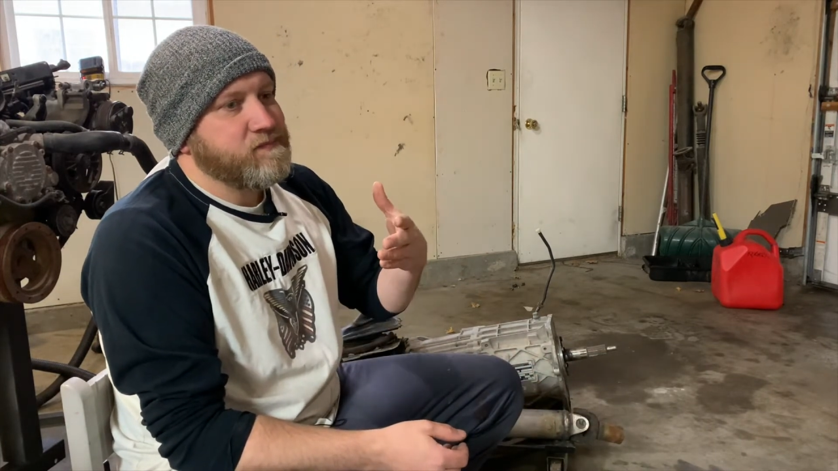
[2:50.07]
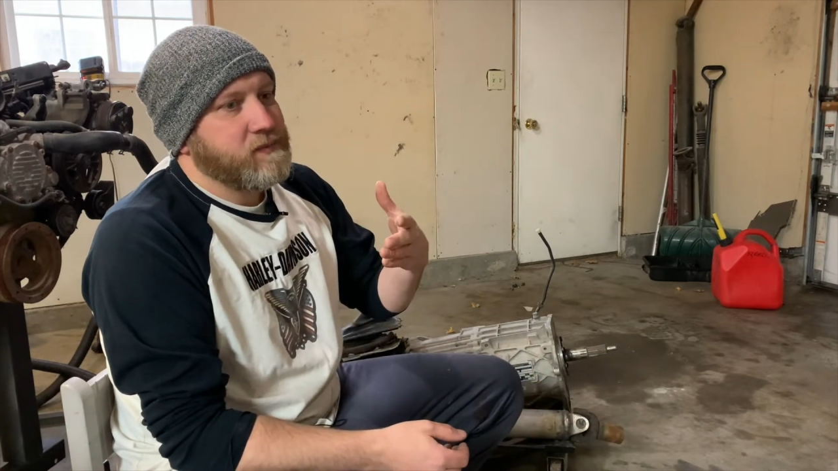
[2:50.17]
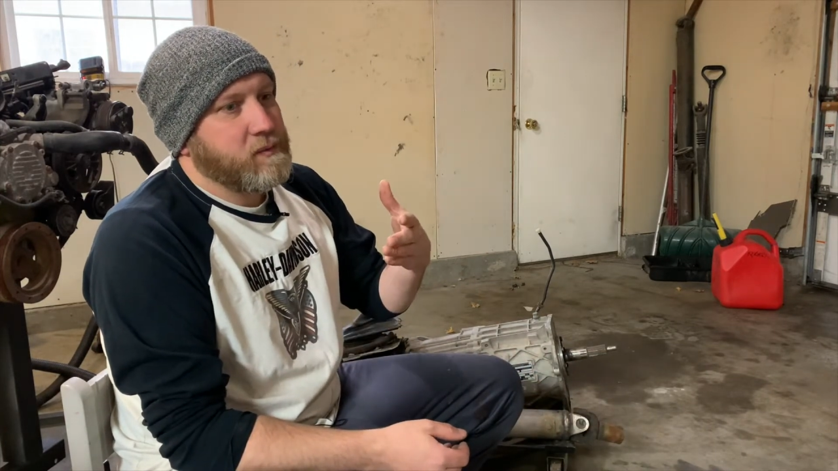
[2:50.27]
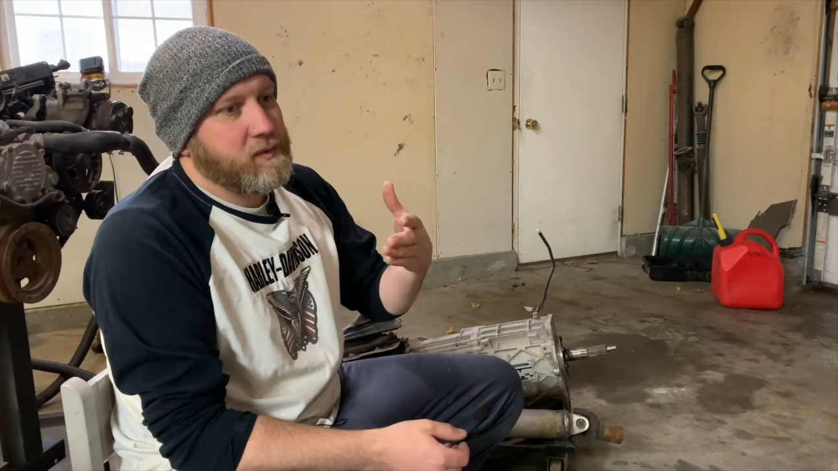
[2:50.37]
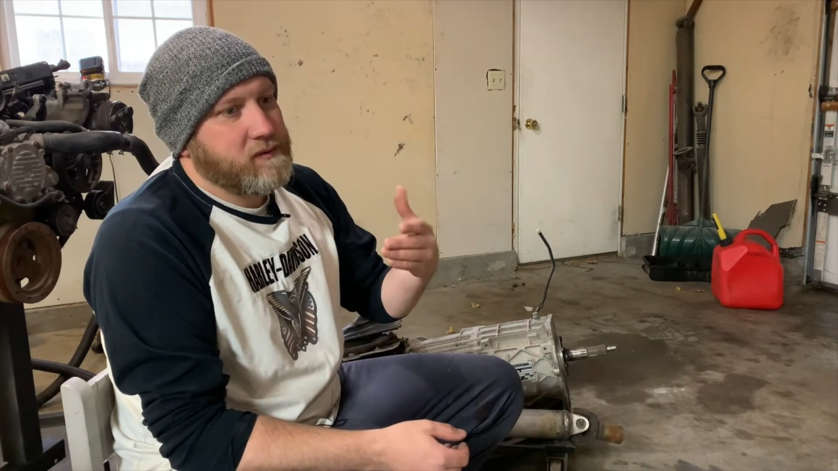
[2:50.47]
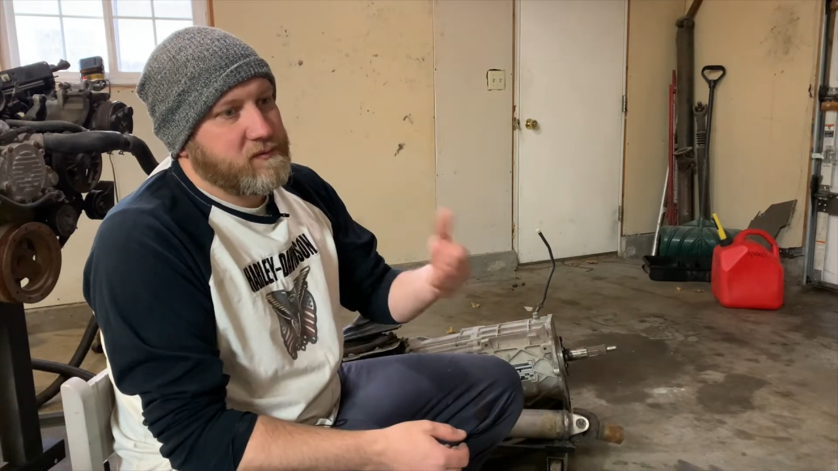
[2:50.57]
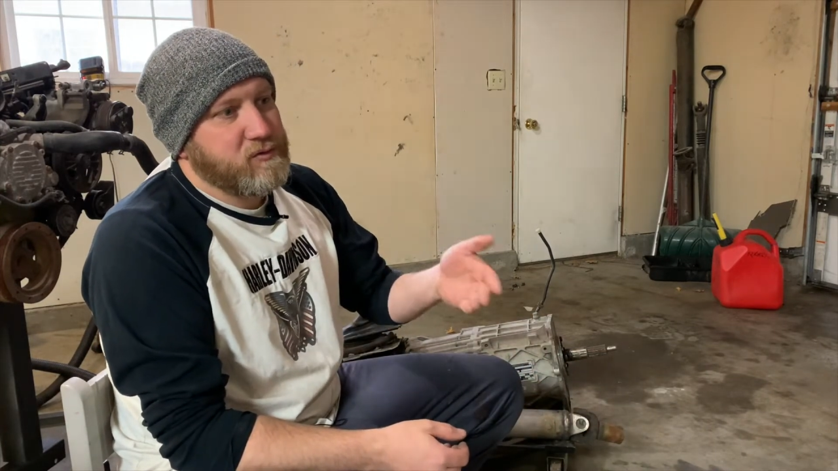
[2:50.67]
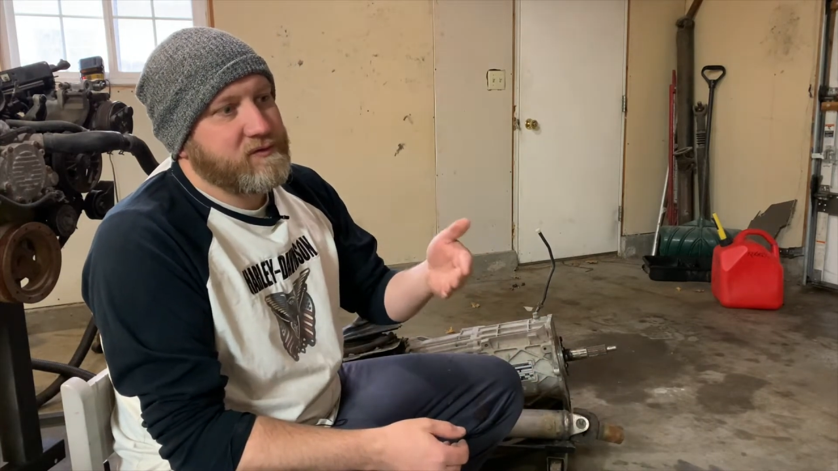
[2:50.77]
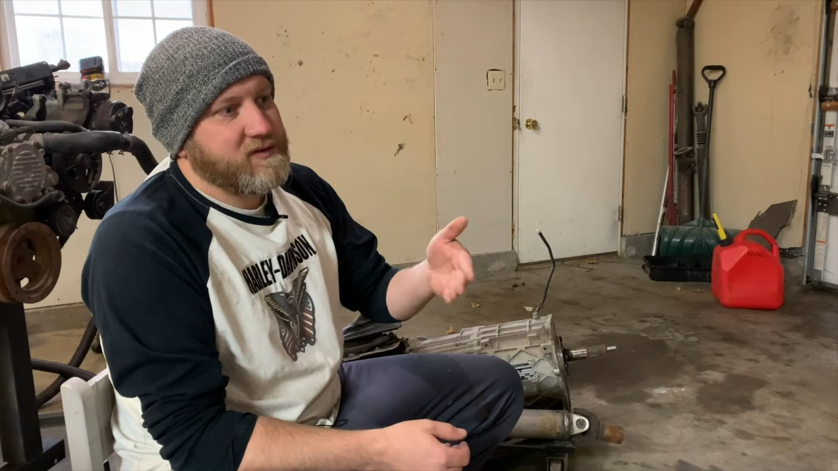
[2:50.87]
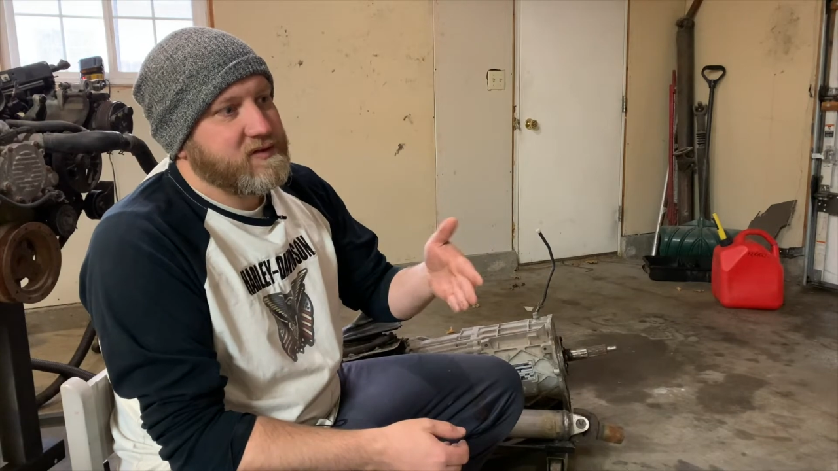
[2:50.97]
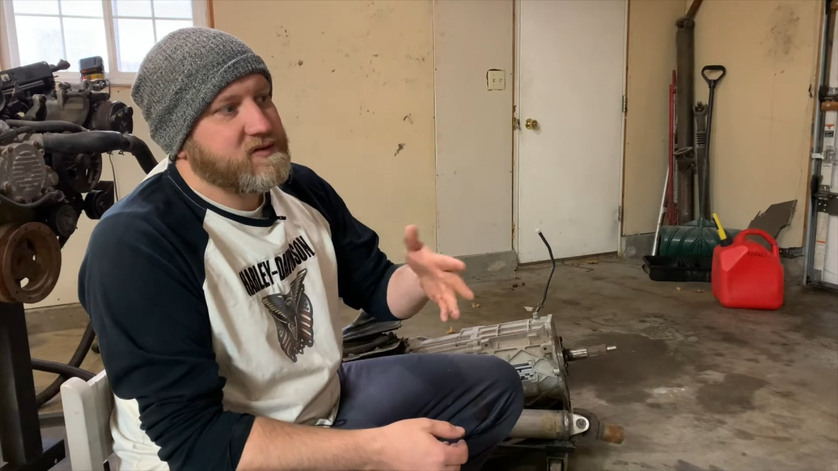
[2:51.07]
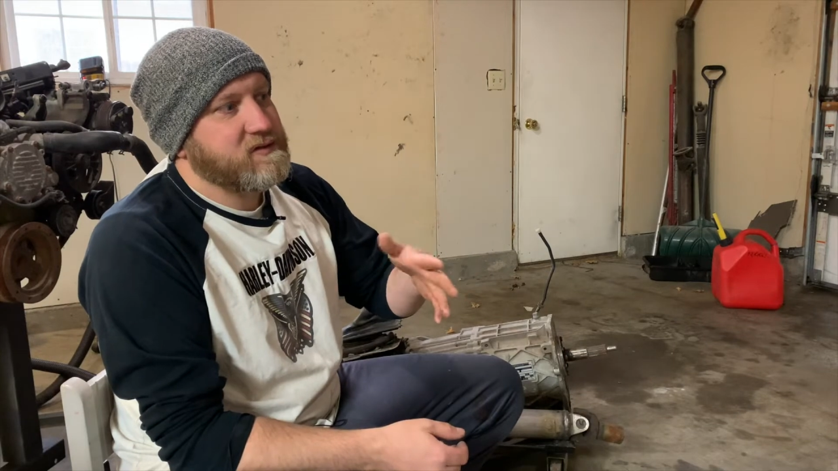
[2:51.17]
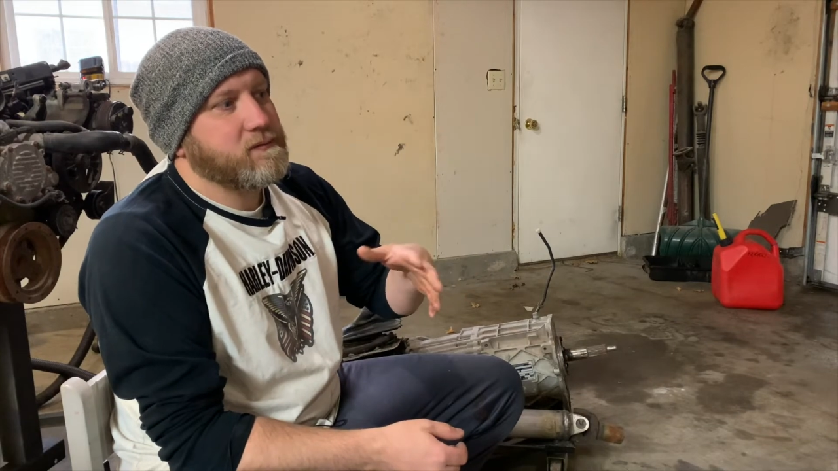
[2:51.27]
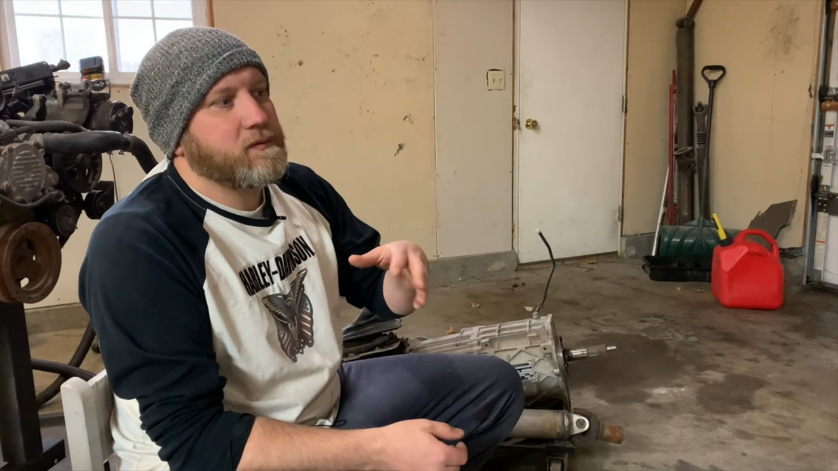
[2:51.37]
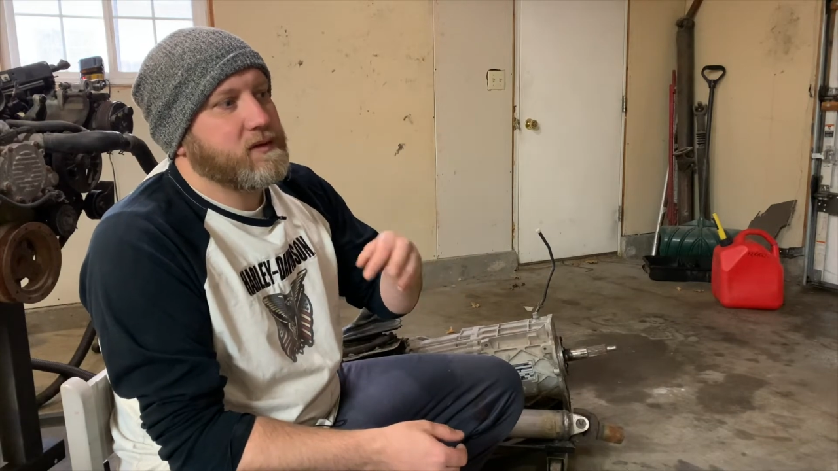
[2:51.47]
with Rufus
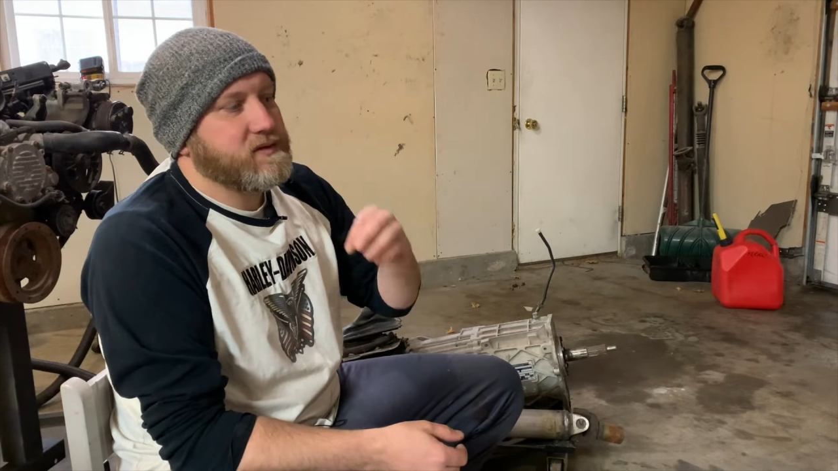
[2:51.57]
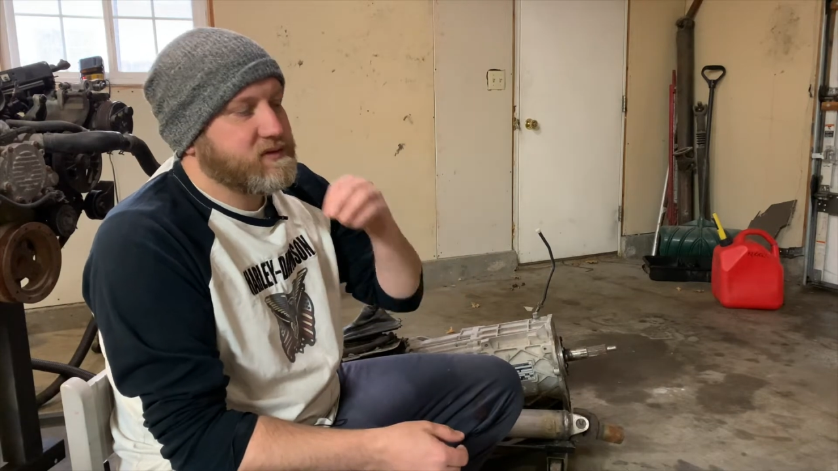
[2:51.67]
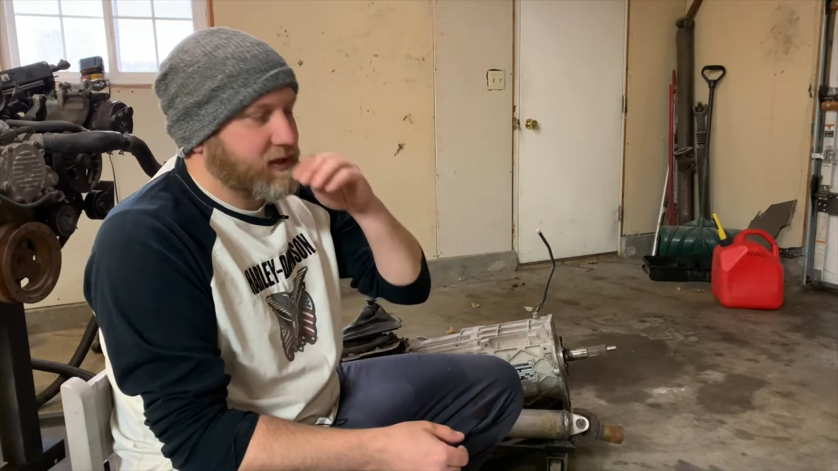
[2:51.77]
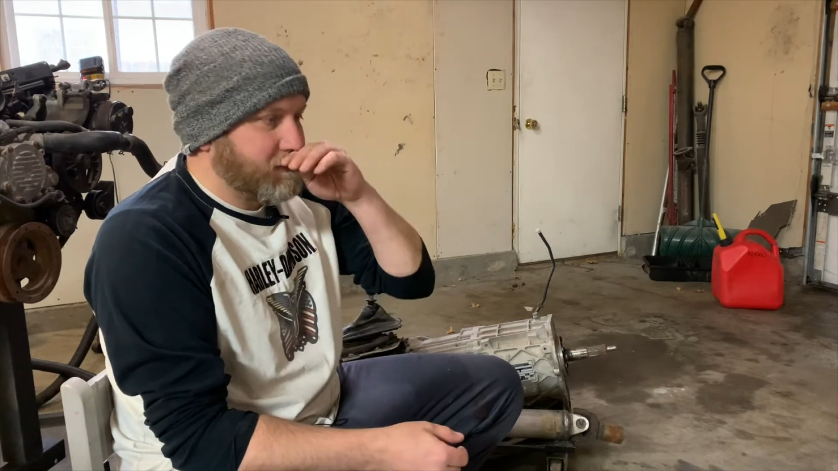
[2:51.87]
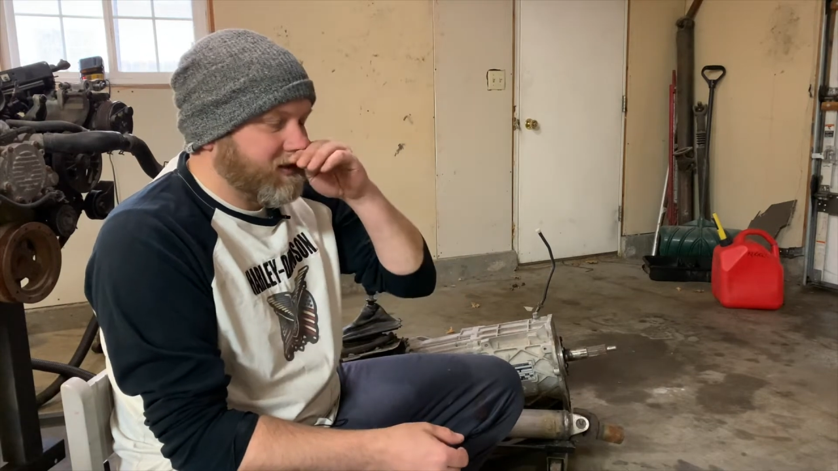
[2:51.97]
was I